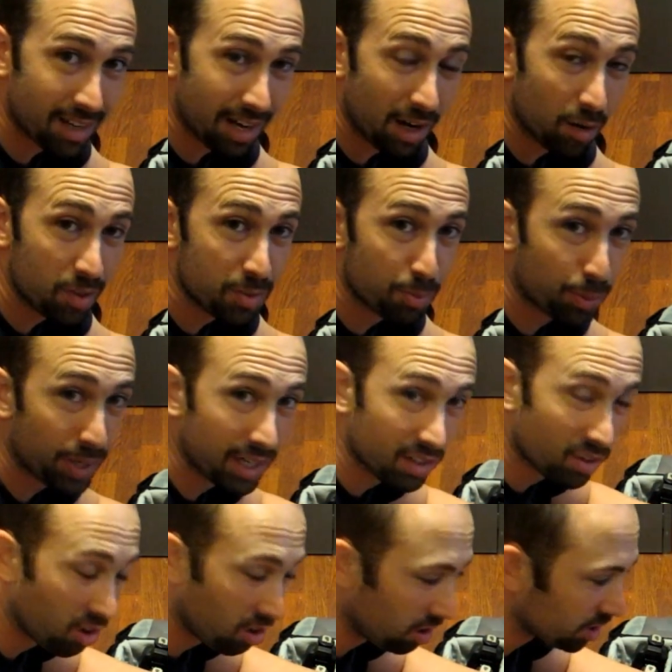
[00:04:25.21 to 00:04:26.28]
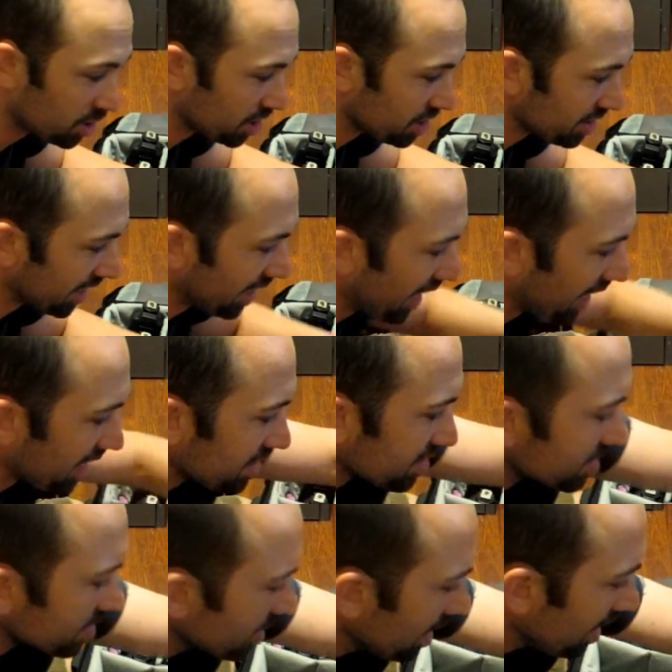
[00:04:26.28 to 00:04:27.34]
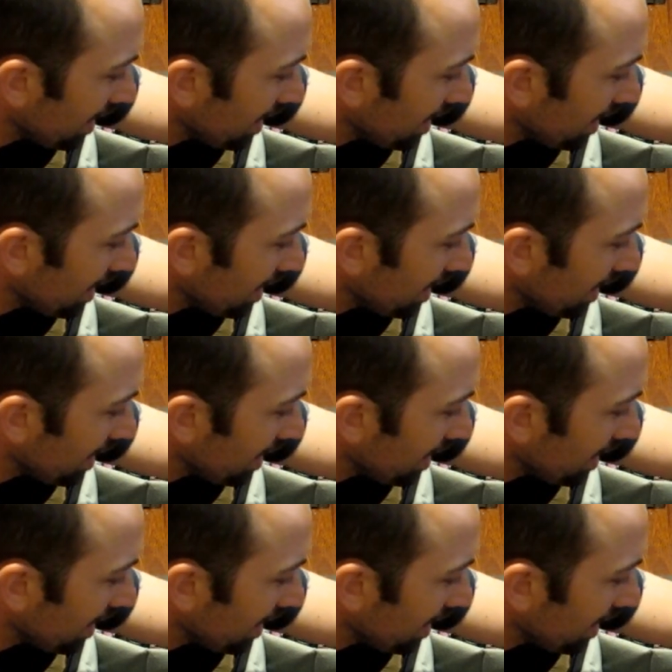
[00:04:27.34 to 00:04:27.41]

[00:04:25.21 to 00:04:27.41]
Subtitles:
that I always bring along just in case.